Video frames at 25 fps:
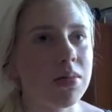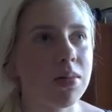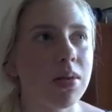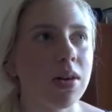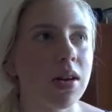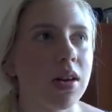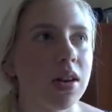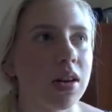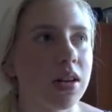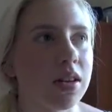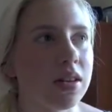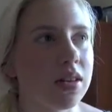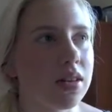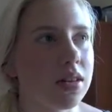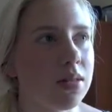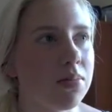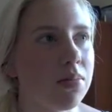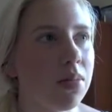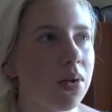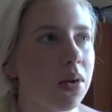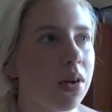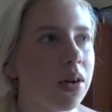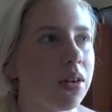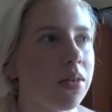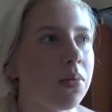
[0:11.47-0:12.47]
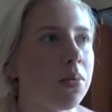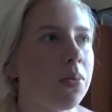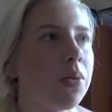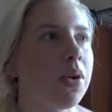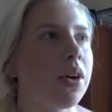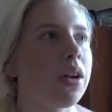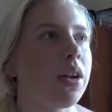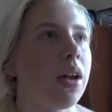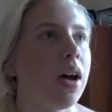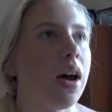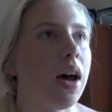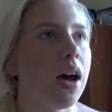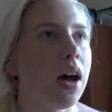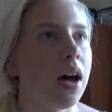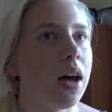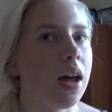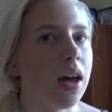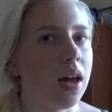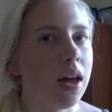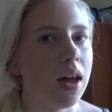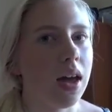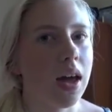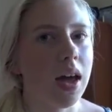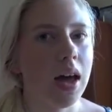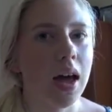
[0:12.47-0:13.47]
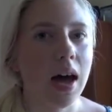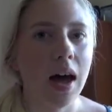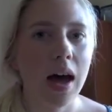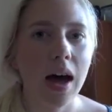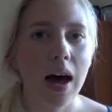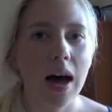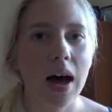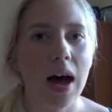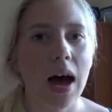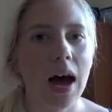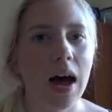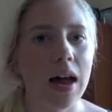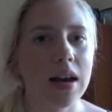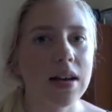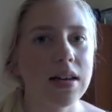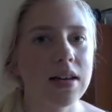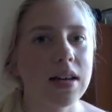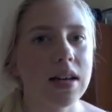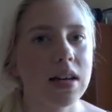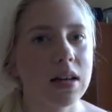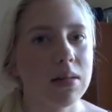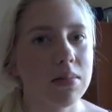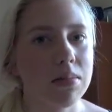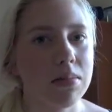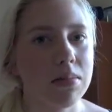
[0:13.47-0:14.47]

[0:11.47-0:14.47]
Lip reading: but it's more what I had